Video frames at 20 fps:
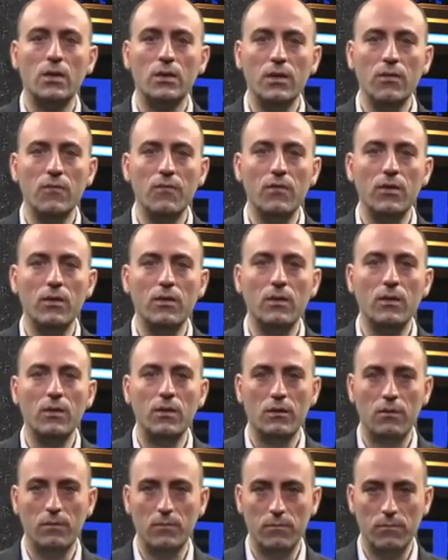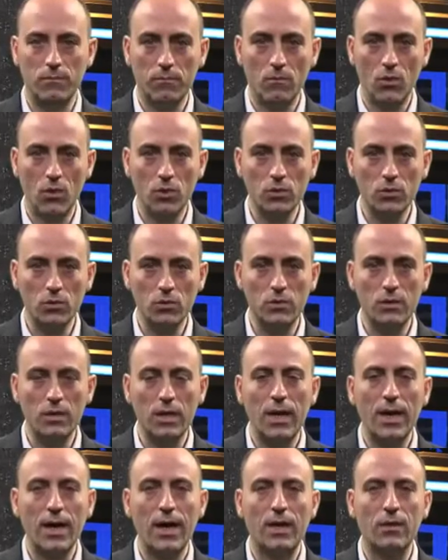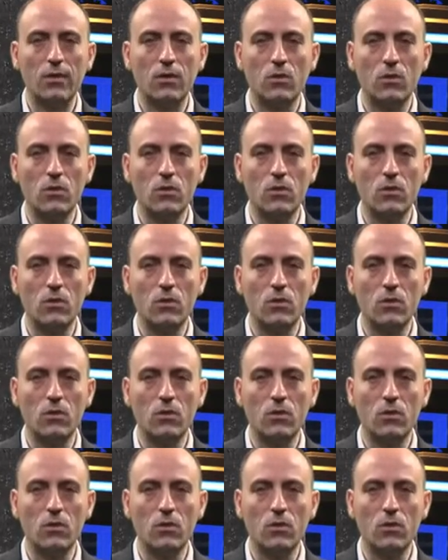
thin film modules, and the